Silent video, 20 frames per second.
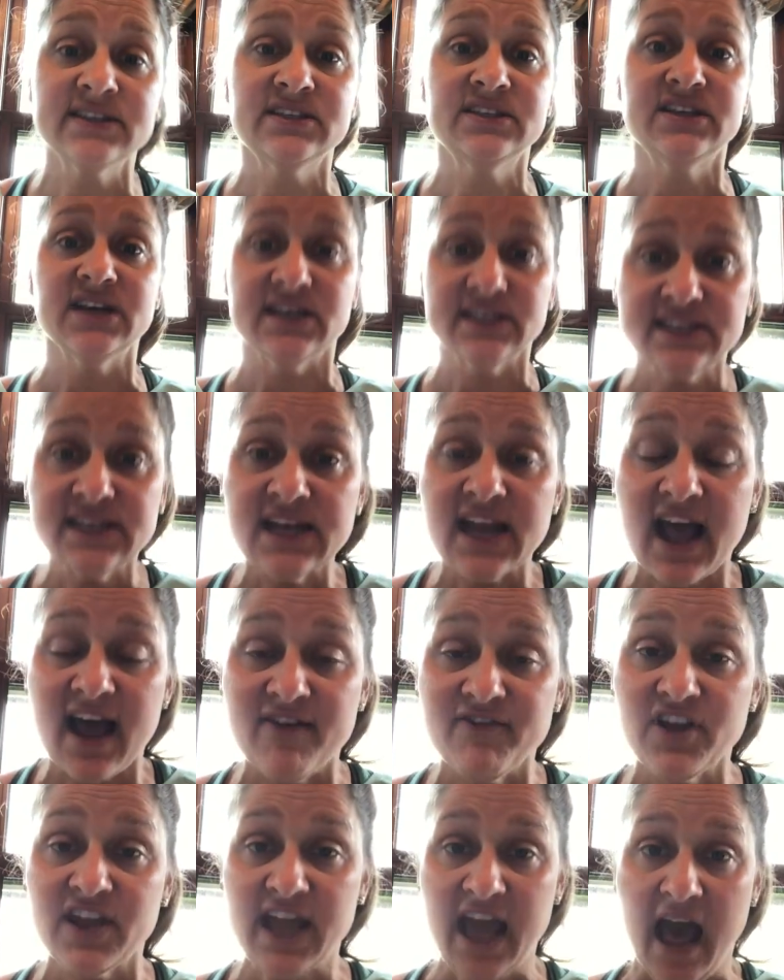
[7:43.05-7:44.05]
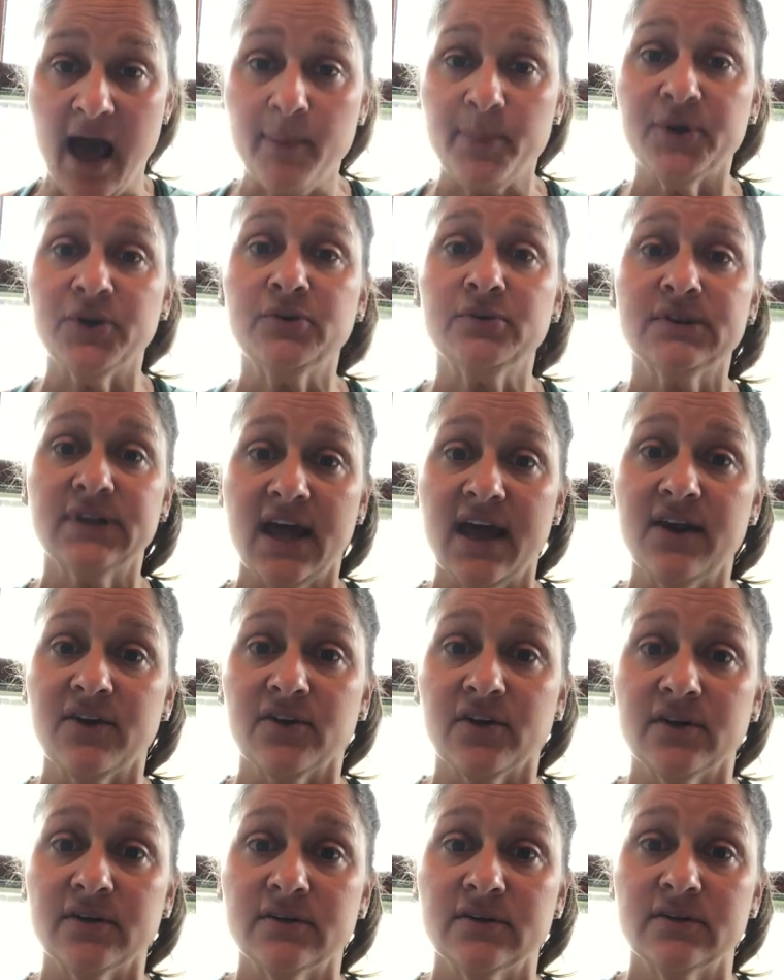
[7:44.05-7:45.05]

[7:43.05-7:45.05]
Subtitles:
does it have a capital letter?